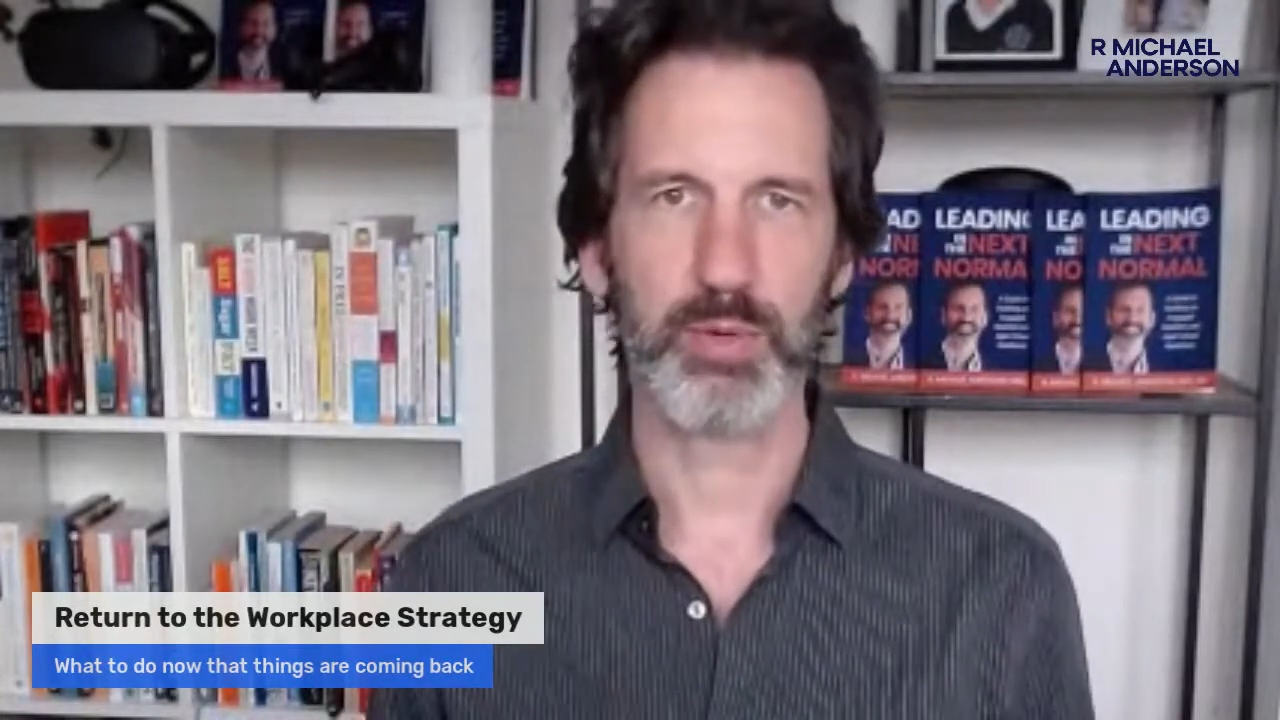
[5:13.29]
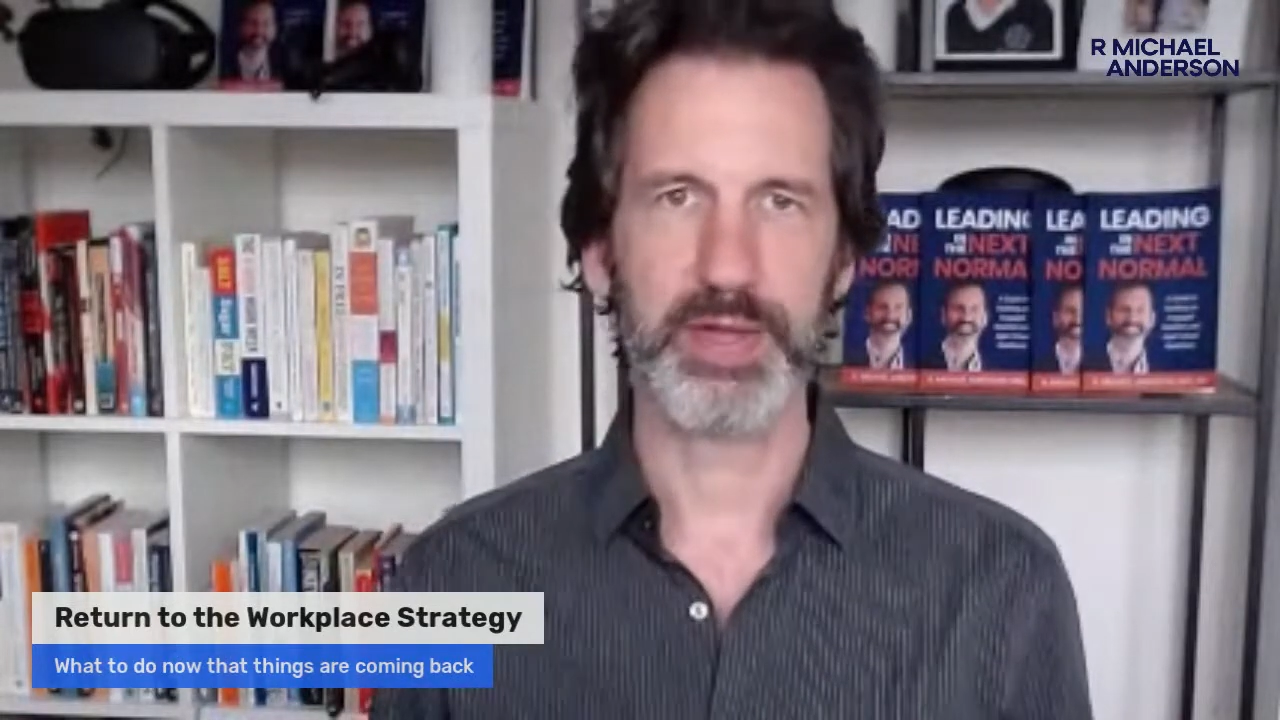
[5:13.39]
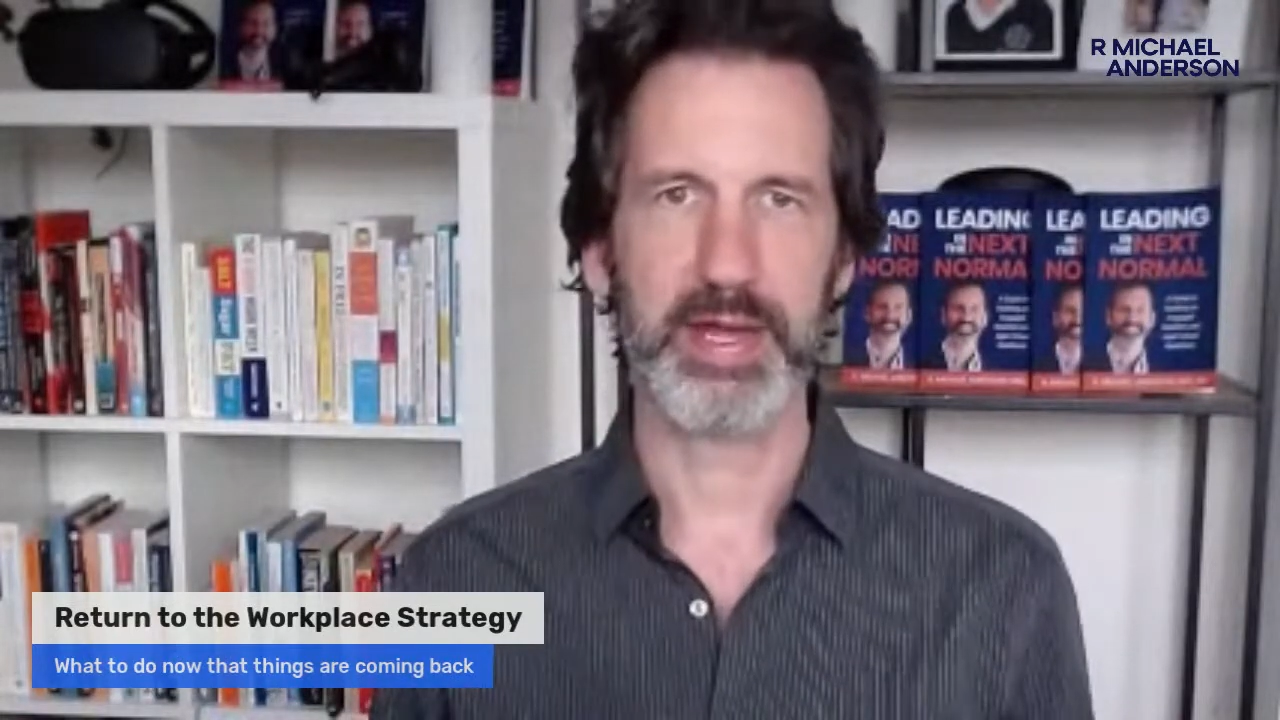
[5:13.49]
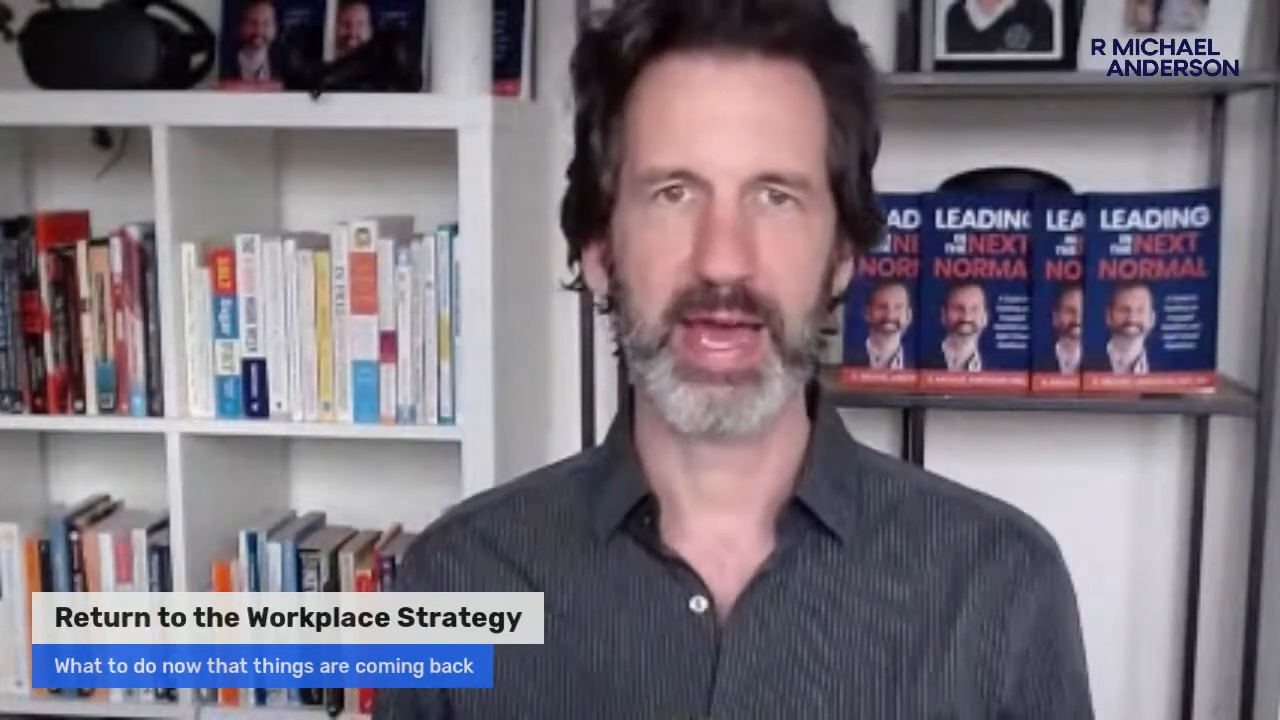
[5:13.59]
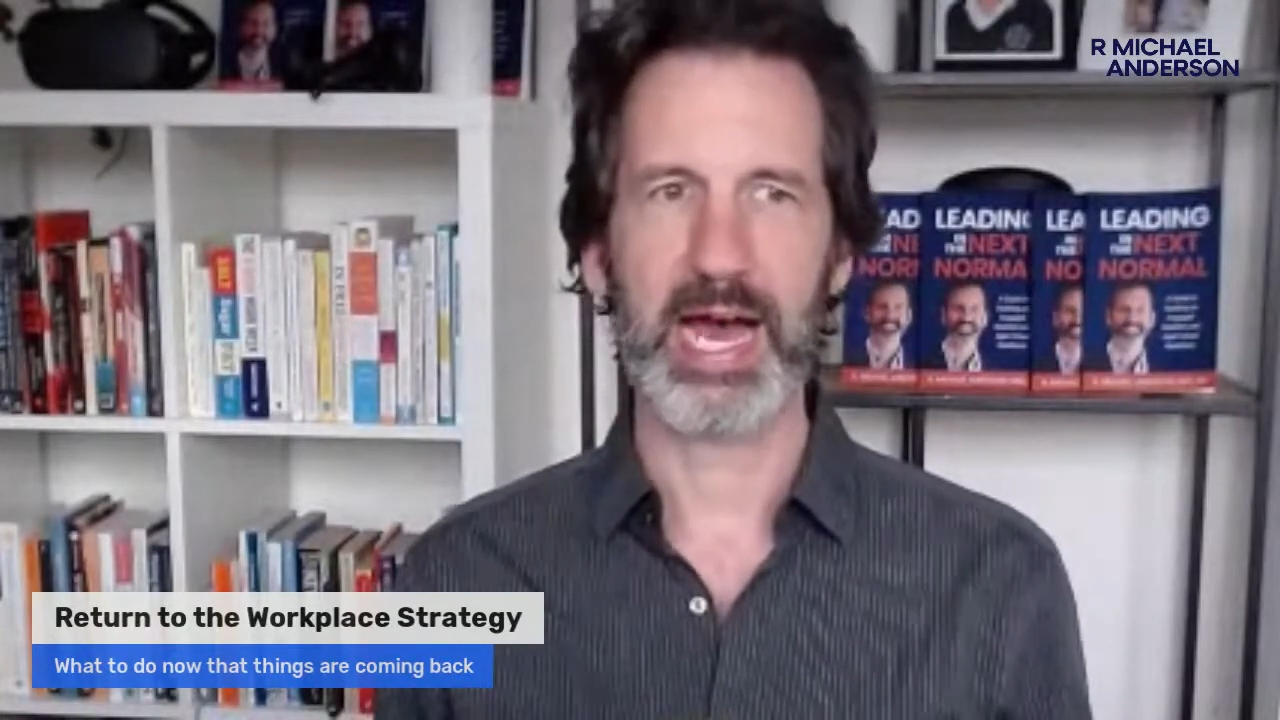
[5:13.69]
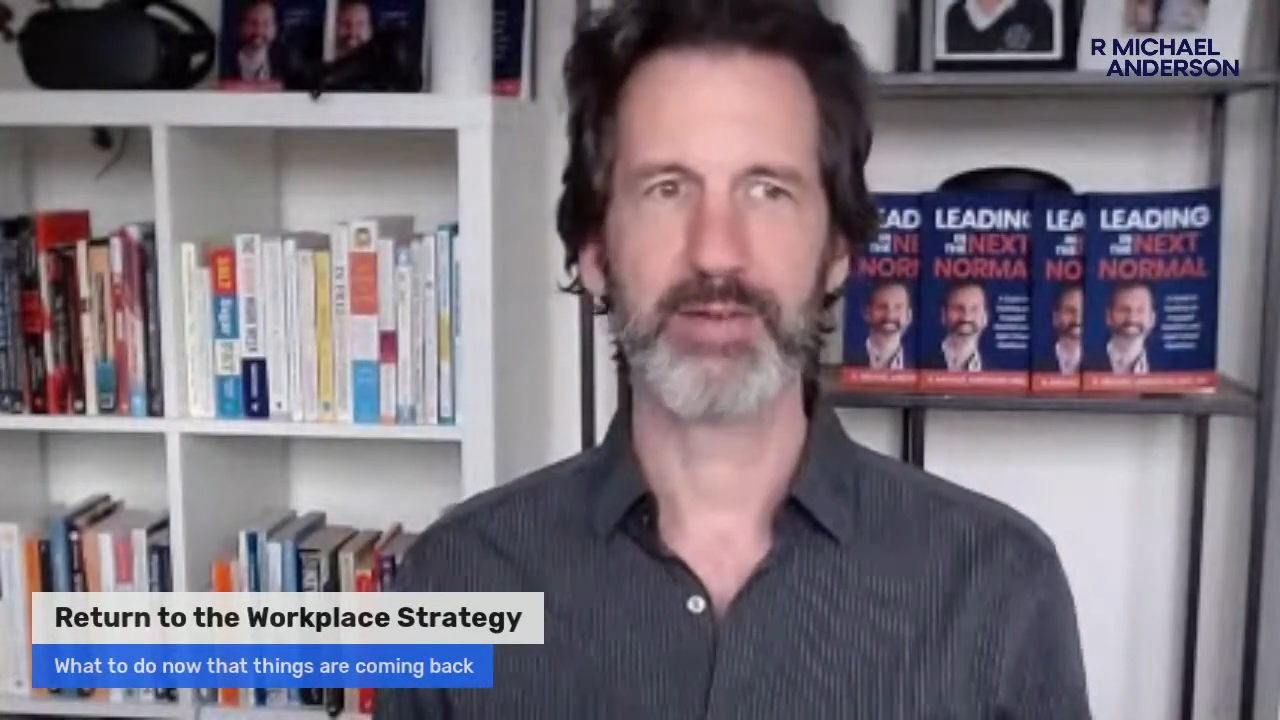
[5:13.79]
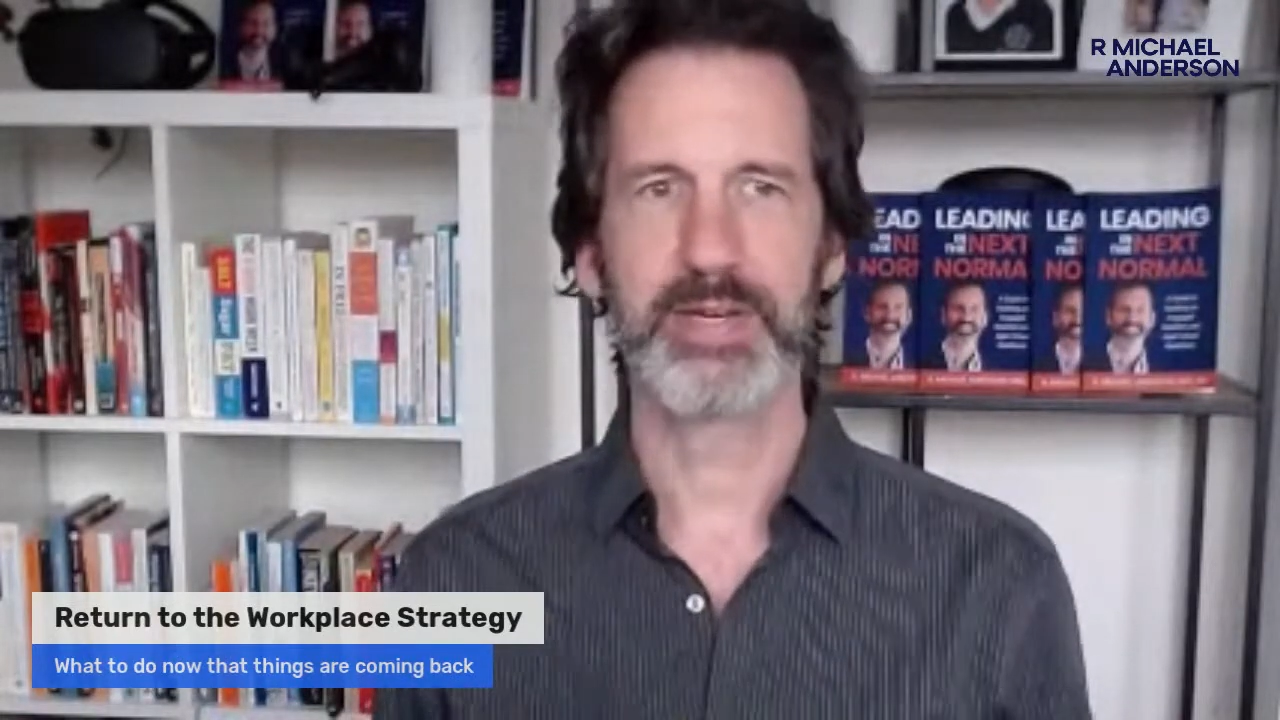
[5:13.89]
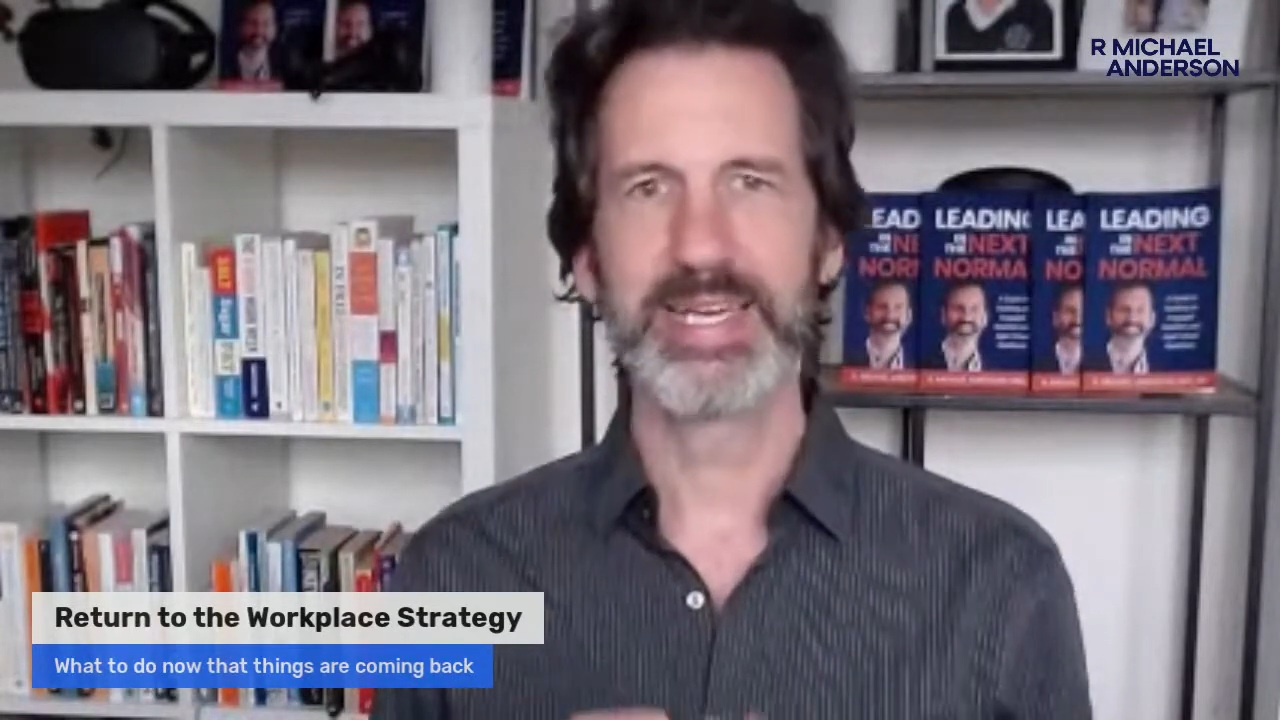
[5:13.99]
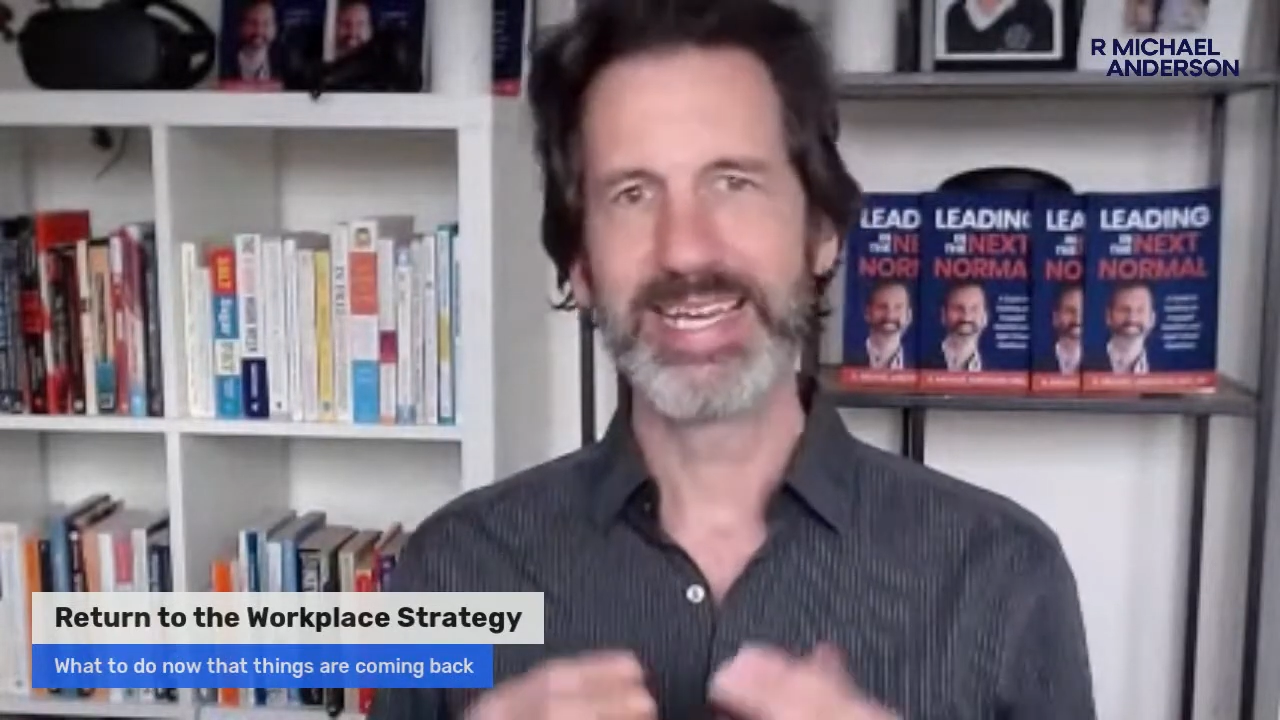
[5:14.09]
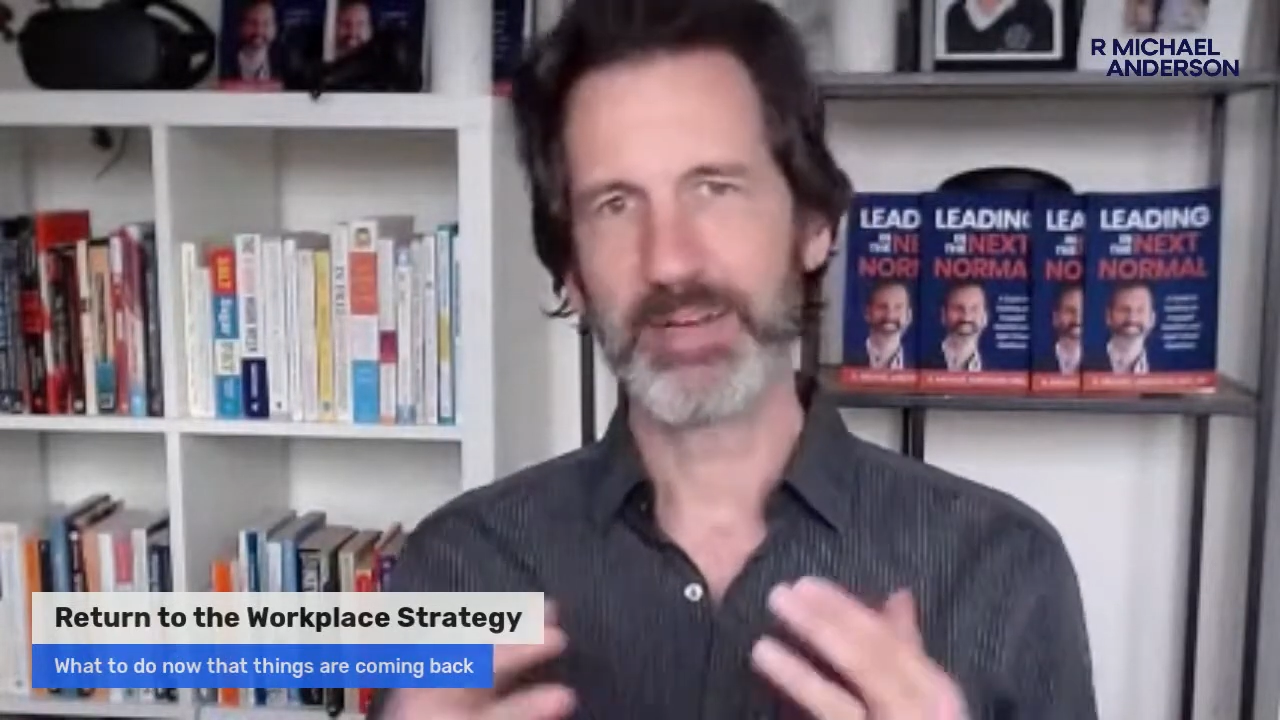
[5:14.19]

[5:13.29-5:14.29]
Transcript: what they have